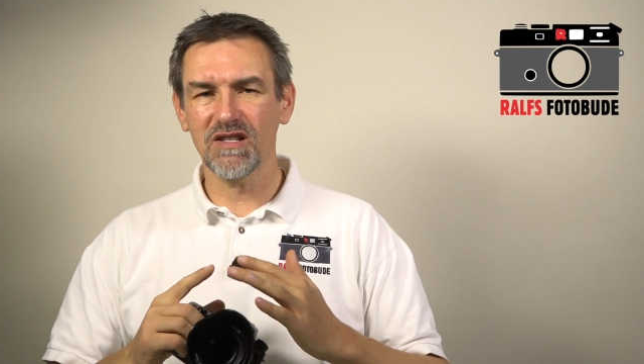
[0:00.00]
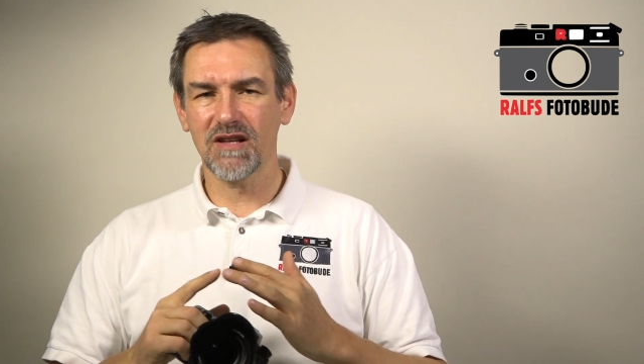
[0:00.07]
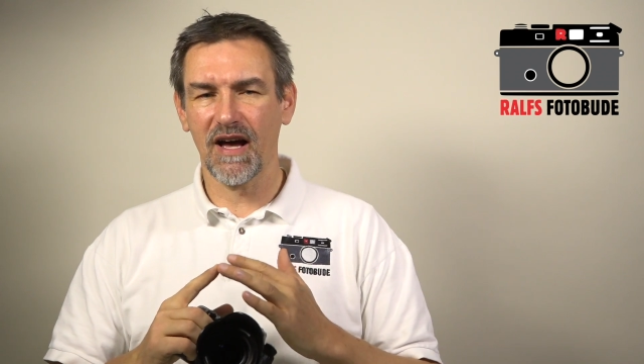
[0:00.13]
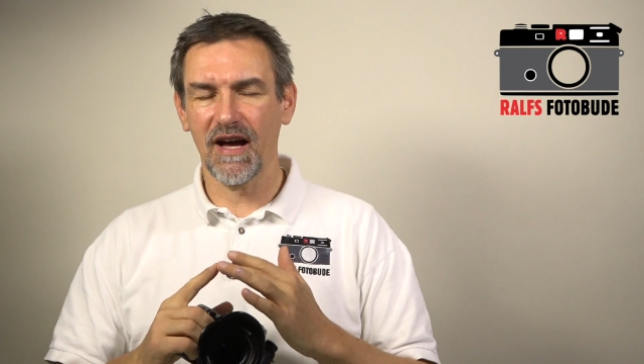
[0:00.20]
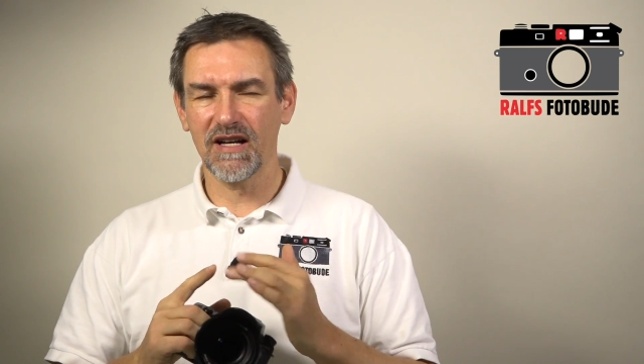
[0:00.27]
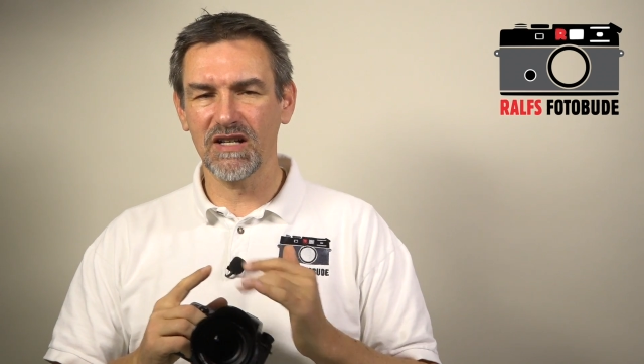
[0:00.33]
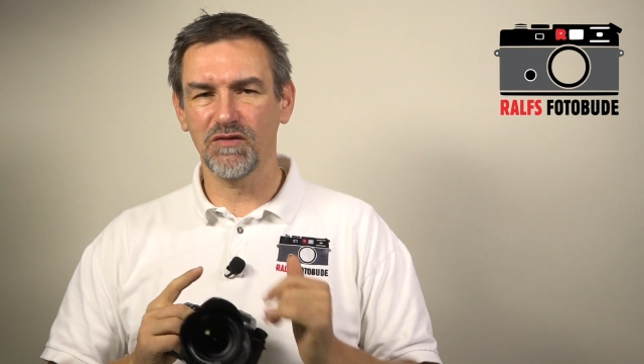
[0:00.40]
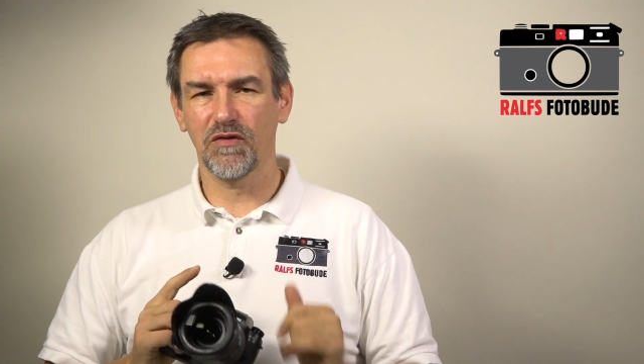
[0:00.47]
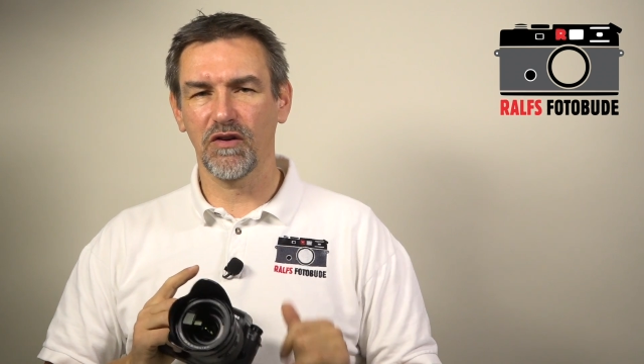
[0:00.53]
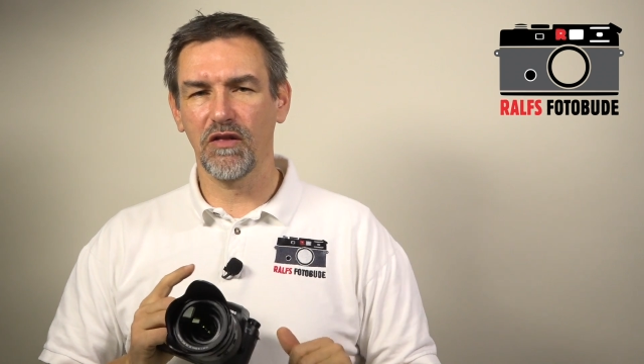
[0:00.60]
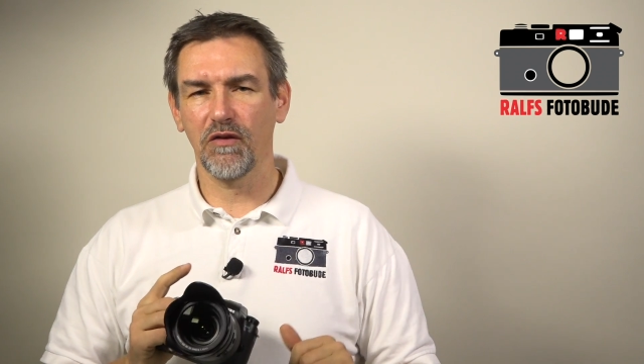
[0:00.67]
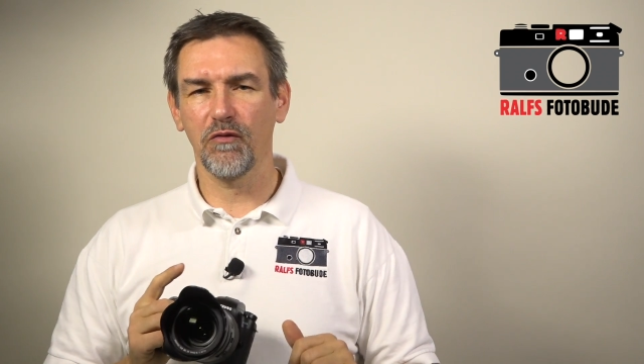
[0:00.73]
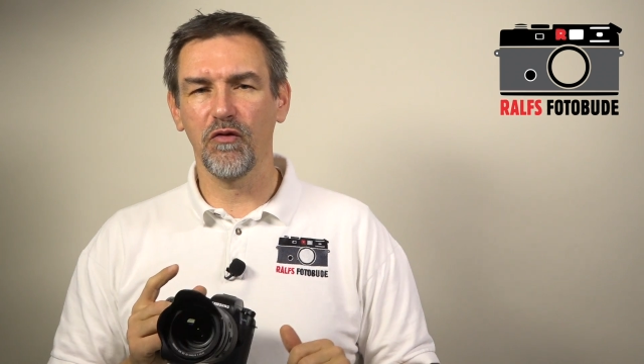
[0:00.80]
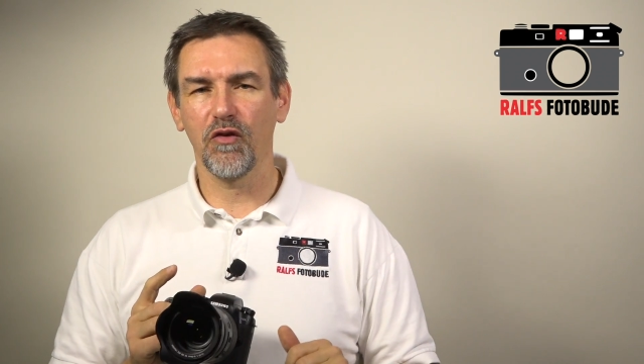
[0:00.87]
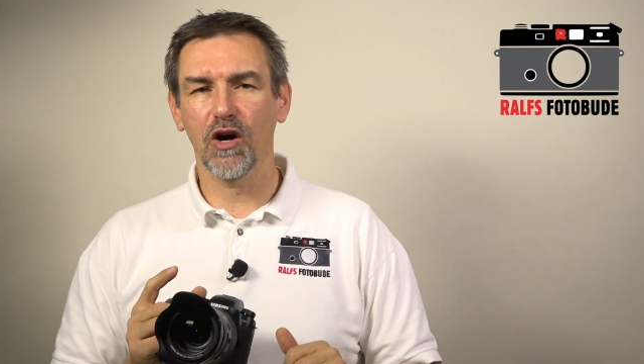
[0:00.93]
size for
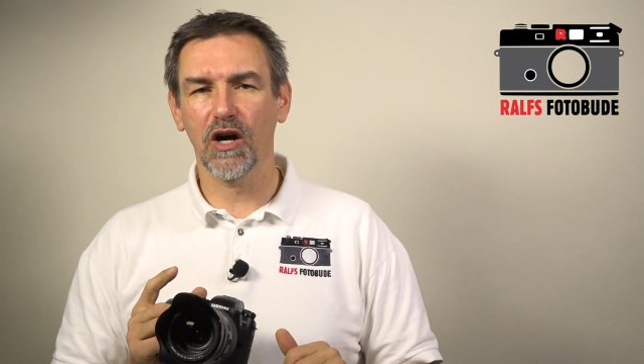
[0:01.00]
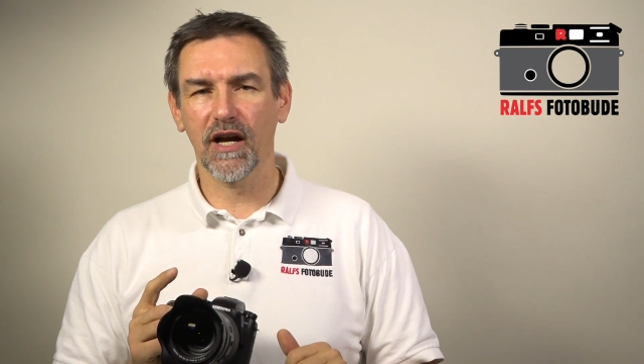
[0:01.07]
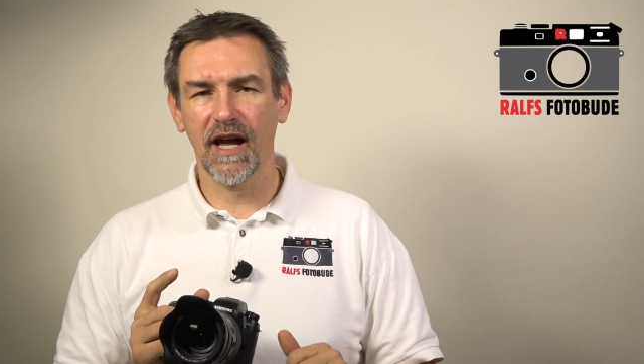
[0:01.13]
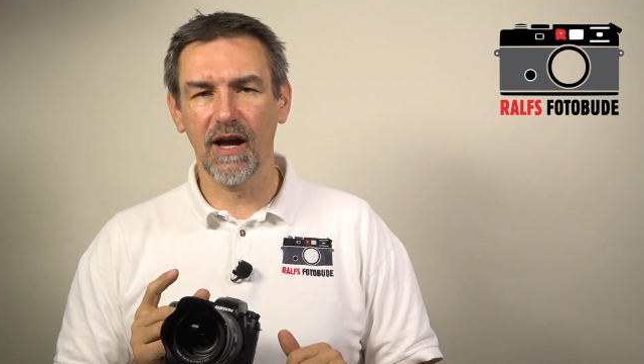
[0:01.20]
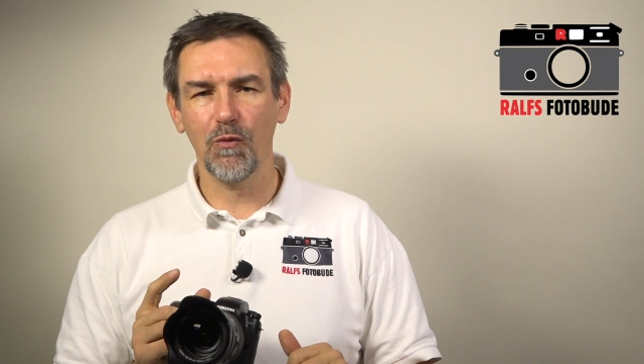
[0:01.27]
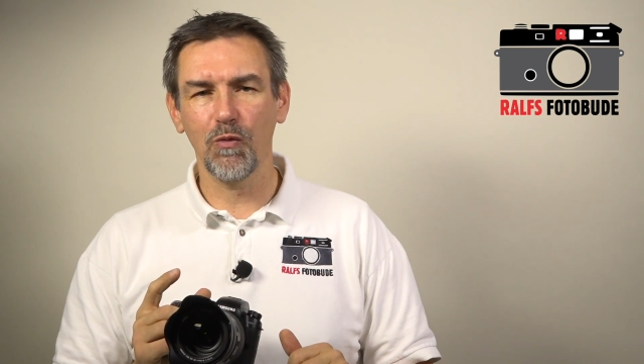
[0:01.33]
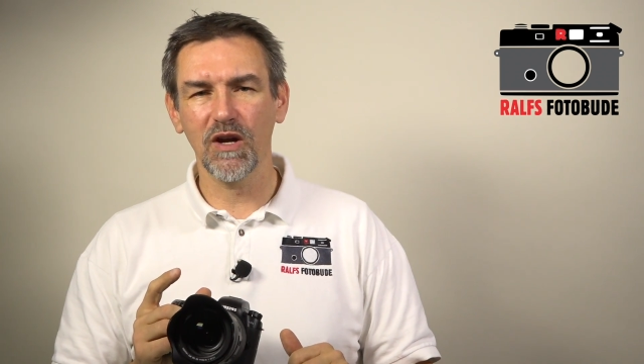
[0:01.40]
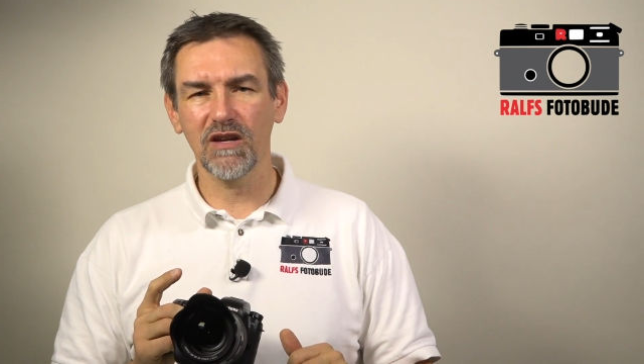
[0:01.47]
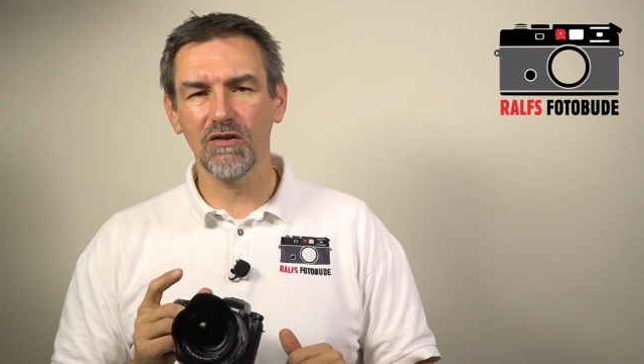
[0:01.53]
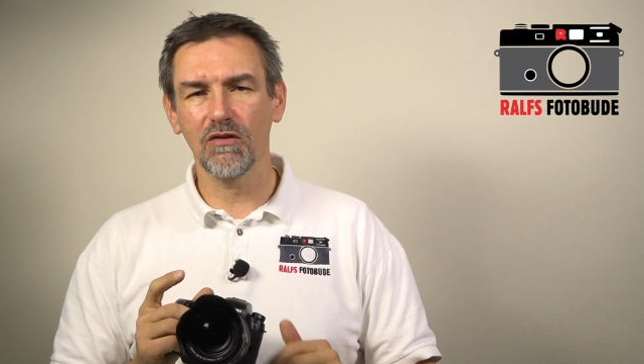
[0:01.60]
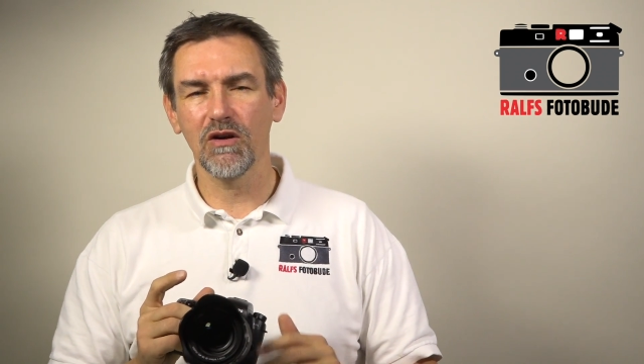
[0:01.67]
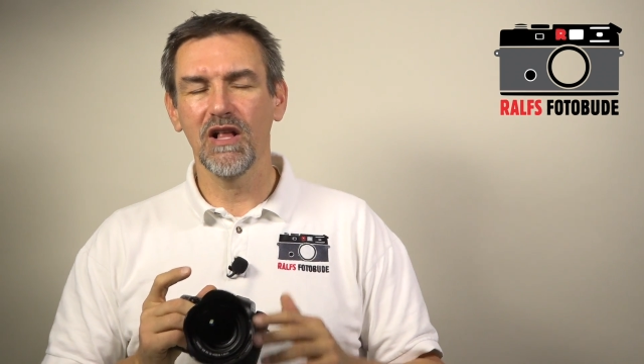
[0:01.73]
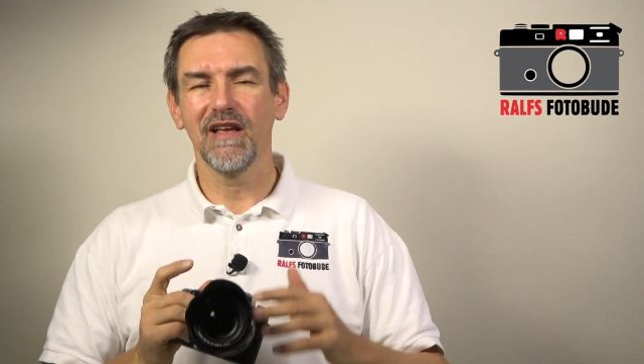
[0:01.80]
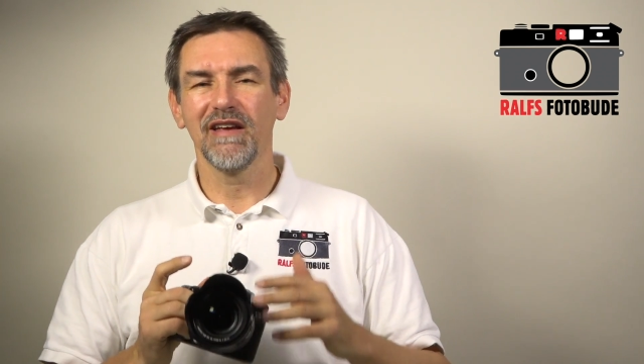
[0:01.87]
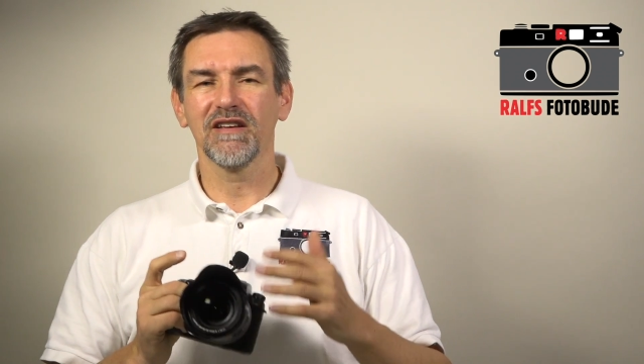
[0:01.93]
the 4K video,